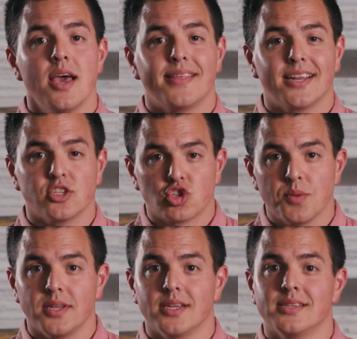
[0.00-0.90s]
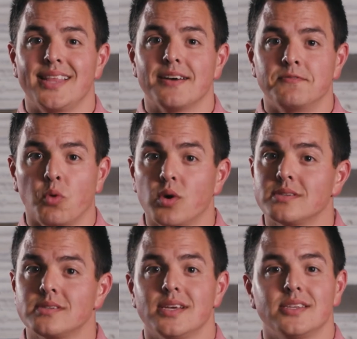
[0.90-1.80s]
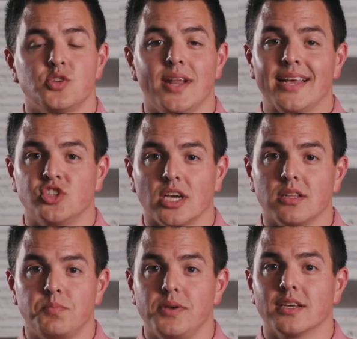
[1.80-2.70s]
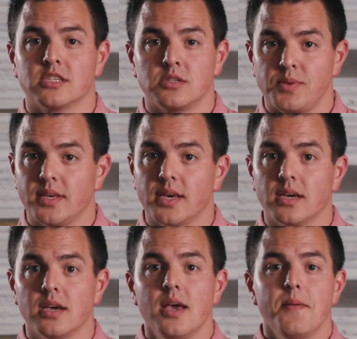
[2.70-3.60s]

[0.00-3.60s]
that attributed that voice to an angelic being speaking,